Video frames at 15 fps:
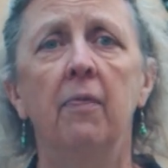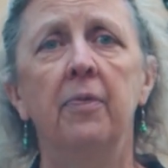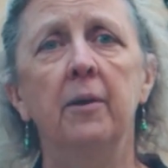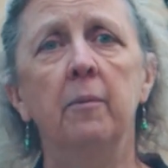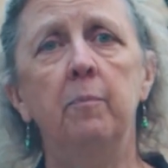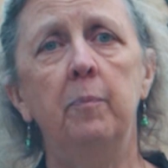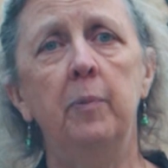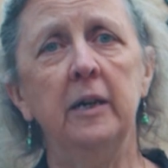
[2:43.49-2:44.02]

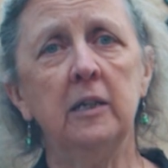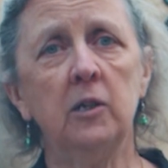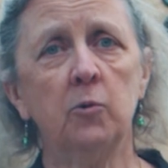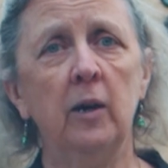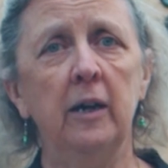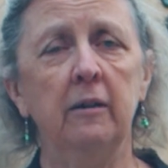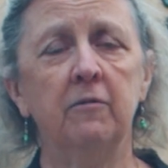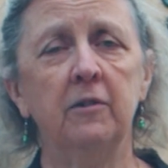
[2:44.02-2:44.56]
The best
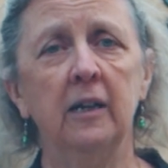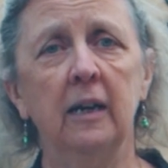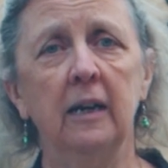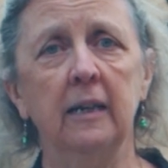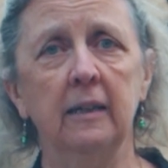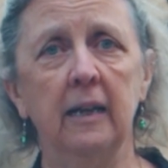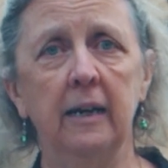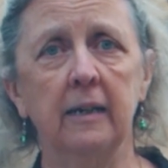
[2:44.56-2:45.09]
way of
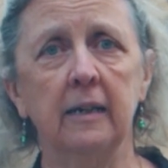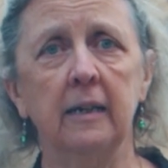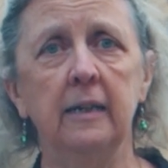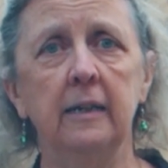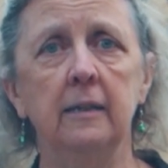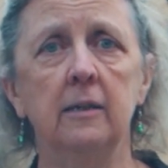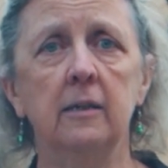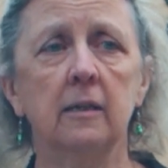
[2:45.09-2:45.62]
telling that
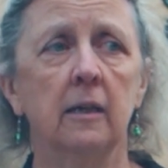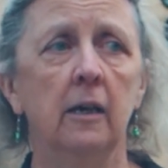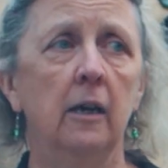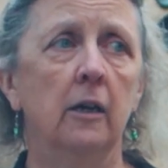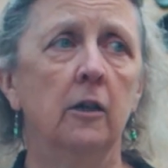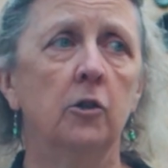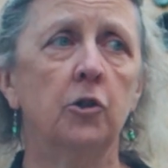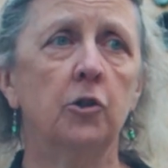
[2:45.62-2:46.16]
is
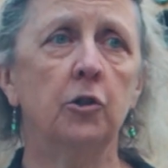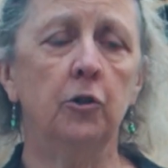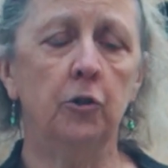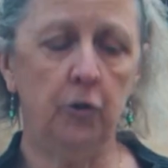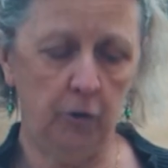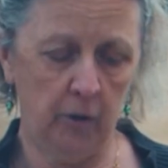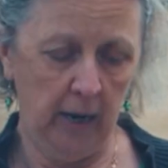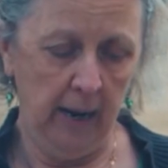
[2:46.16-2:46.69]

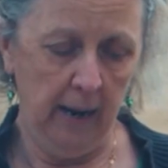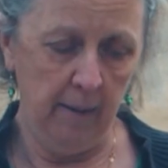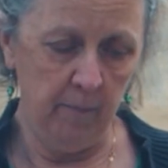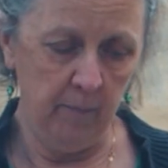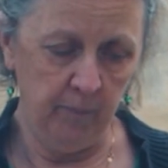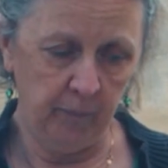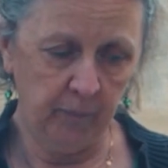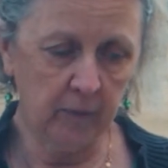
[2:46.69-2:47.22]
to
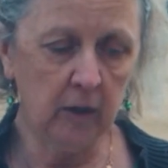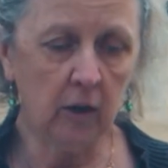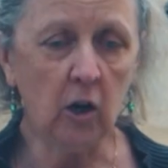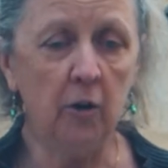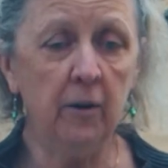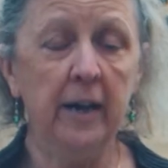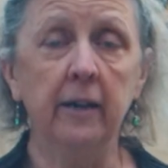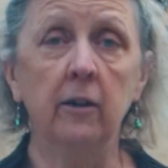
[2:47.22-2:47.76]

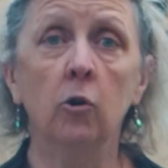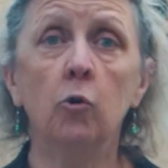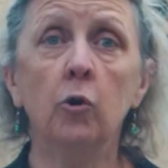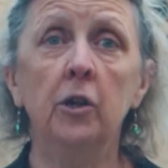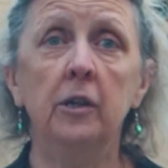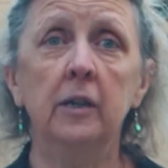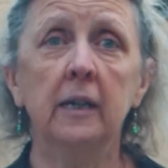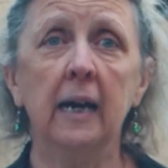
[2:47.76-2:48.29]
go out and
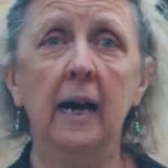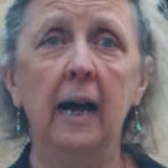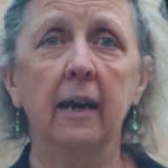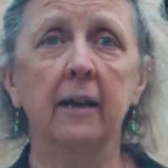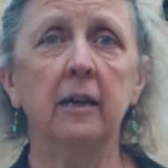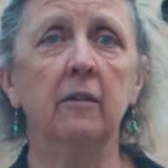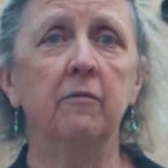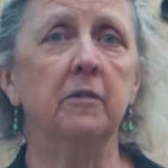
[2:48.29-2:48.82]
look at your garlic.